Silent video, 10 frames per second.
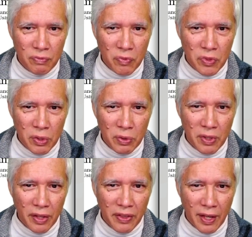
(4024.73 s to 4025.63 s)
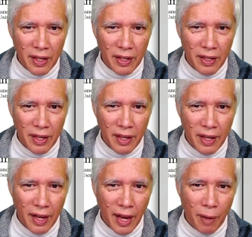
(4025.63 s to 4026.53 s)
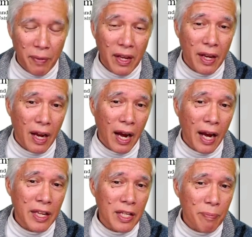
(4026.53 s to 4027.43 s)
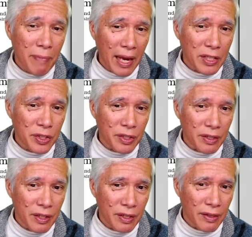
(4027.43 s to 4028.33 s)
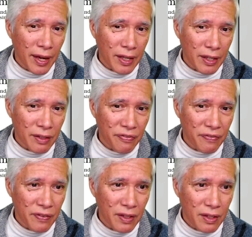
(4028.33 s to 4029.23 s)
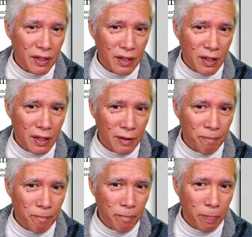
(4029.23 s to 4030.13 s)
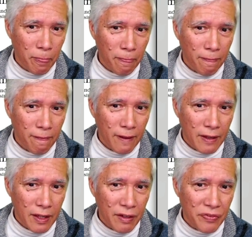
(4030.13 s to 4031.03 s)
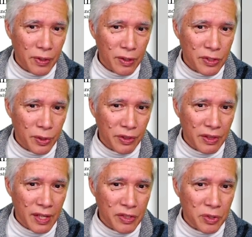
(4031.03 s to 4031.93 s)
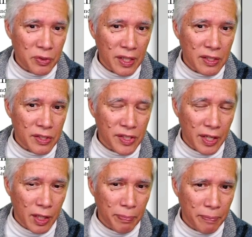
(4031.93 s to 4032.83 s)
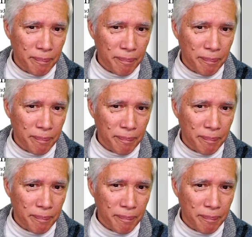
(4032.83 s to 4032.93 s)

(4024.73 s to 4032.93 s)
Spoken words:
do nothing app. I can imagine that if there are certain things you need to set up